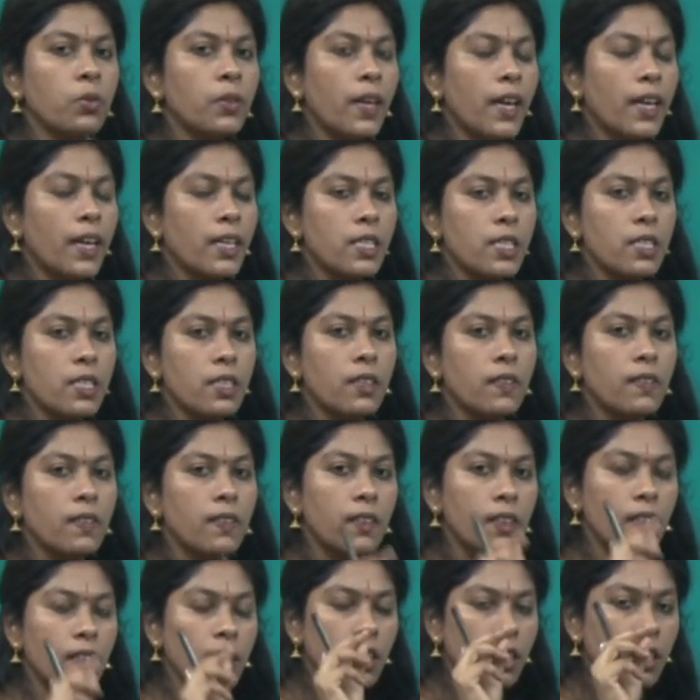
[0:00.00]
that
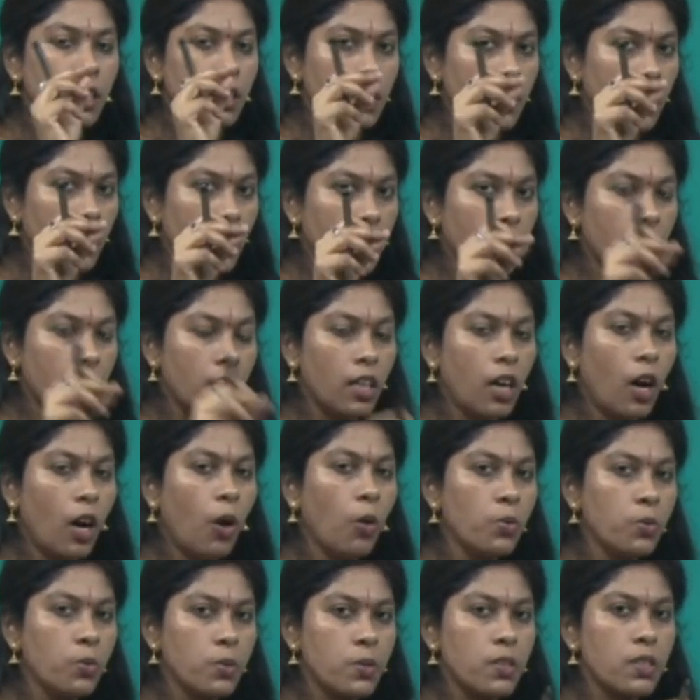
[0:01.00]
the
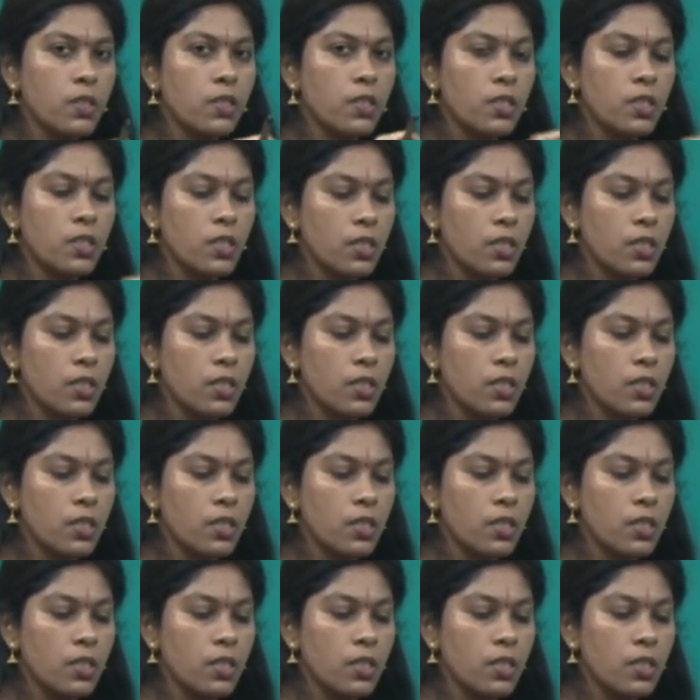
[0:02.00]
cow's